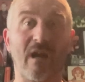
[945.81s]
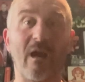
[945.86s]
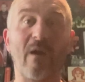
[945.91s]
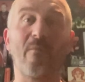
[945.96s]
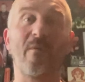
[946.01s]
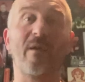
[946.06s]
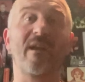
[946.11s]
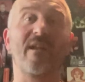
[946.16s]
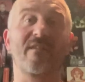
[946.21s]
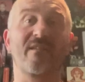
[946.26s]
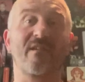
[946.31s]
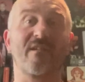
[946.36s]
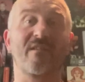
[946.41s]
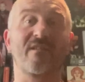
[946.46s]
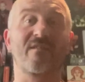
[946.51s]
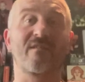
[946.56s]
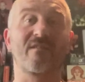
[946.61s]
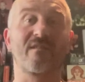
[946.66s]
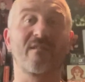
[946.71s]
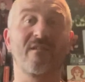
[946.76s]
And when it
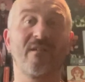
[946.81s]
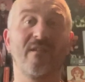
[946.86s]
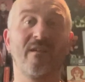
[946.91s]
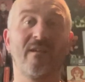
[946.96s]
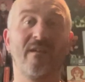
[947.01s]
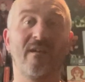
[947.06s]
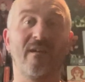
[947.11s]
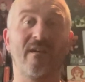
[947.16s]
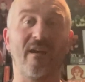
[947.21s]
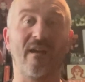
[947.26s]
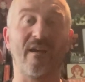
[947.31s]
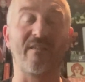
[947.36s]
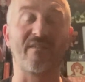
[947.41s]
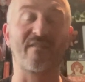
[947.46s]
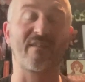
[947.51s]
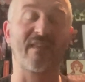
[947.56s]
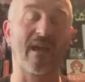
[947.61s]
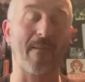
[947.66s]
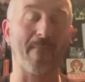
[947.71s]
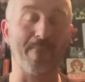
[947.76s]
does, it's
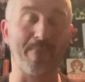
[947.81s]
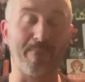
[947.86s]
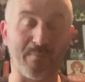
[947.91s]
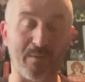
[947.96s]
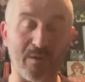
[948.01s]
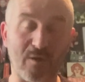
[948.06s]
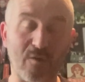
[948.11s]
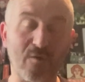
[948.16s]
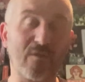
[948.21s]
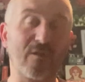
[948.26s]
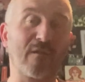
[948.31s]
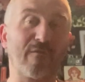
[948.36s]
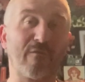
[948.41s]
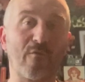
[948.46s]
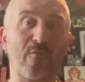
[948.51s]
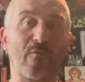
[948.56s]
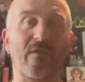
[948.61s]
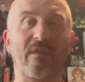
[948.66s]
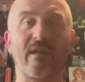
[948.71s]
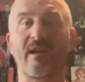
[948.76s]
that
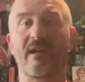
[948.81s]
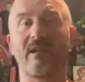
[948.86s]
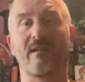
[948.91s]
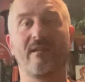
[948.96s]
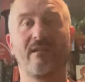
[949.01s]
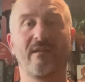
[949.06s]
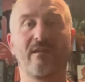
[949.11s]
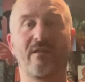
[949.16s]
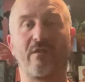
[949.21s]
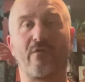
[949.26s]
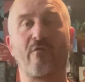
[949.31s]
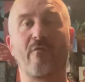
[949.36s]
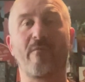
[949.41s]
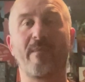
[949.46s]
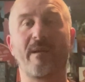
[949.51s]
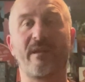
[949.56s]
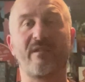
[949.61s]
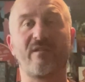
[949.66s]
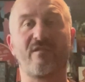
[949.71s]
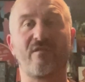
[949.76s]
beautiful thing that
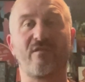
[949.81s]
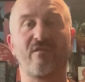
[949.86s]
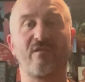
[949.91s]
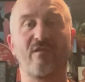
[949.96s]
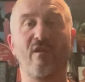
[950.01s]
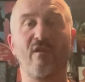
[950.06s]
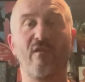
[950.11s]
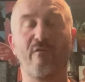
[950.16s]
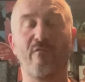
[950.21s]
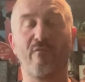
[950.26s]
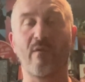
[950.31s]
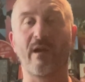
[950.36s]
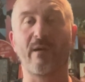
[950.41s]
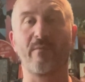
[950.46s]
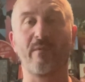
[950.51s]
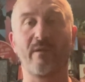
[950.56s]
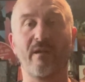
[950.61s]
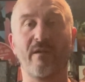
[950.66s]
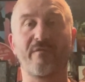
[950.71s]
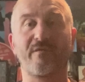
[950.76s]
reminds you of why
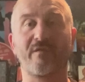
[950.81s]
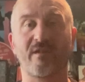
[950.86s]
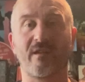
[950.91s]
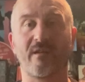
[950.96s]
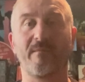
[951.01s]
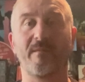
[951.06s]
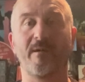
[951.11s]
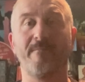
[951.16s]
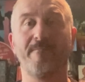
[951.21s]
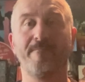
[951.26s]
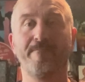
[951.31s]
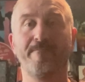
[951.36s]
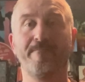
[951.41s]
we love cinema.